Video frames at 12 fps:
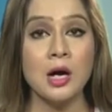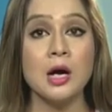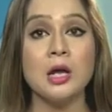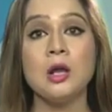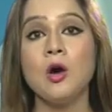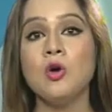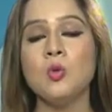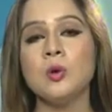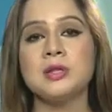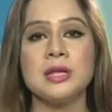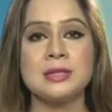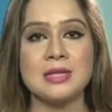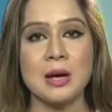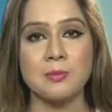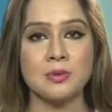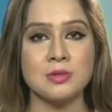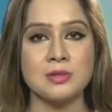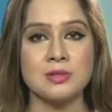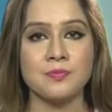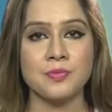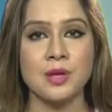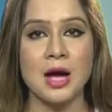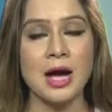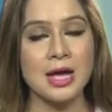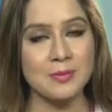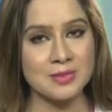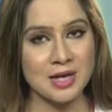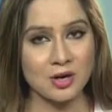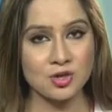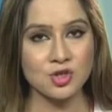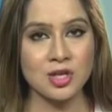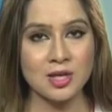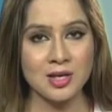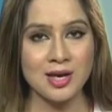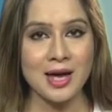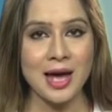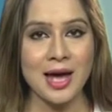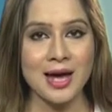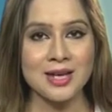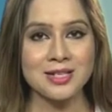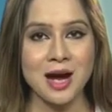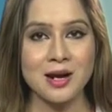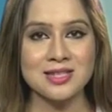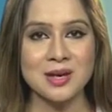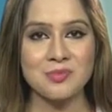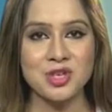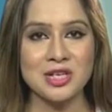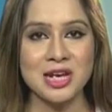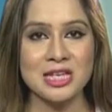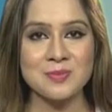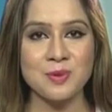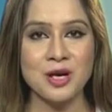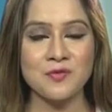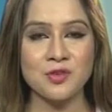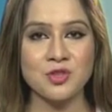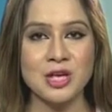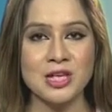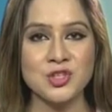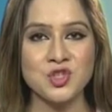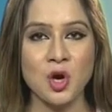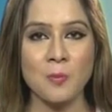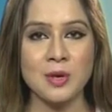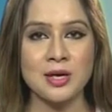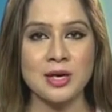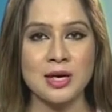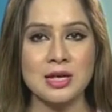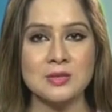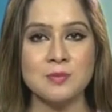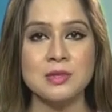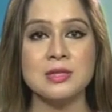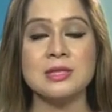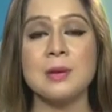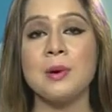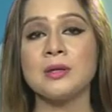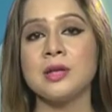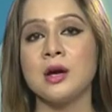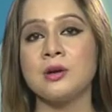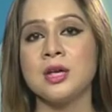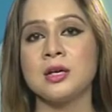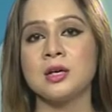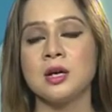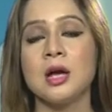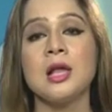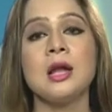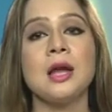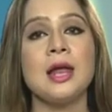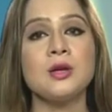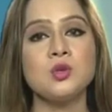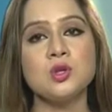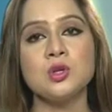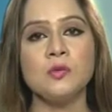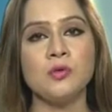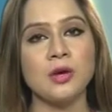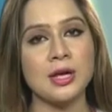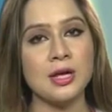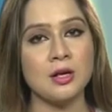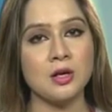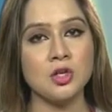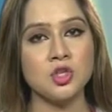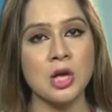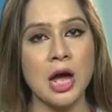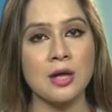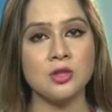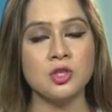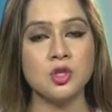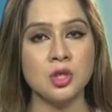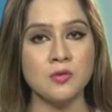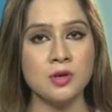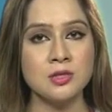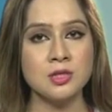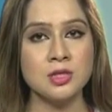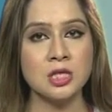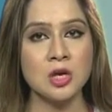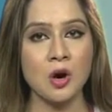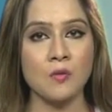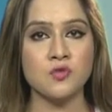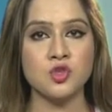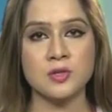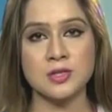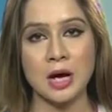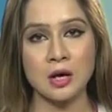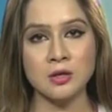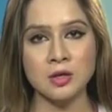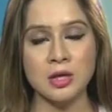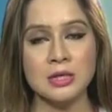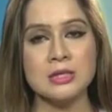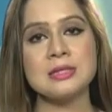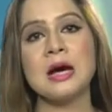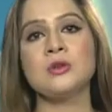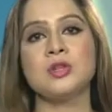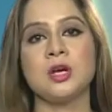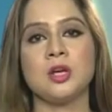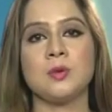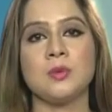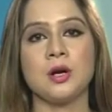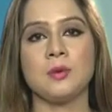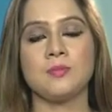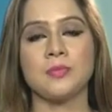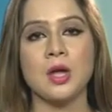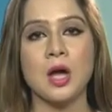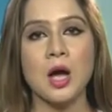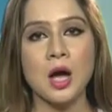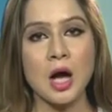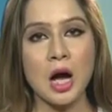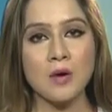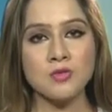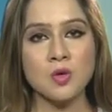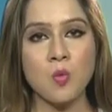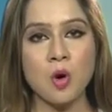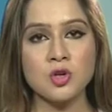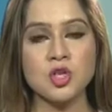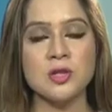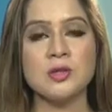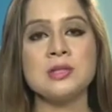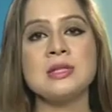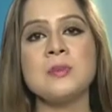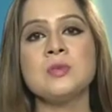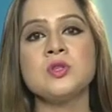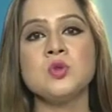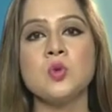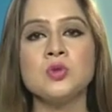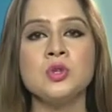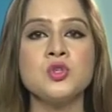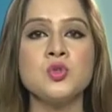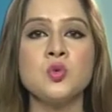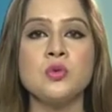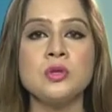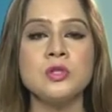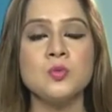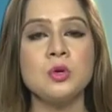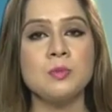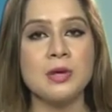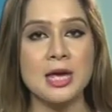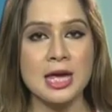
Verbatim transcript: along with examples. I am Sakshi and our subject expert for today's topic is Ms. Sabah Tariq, lecturer for English at the University of Jazan, Saudi Arabia. After watching this episode, the students will be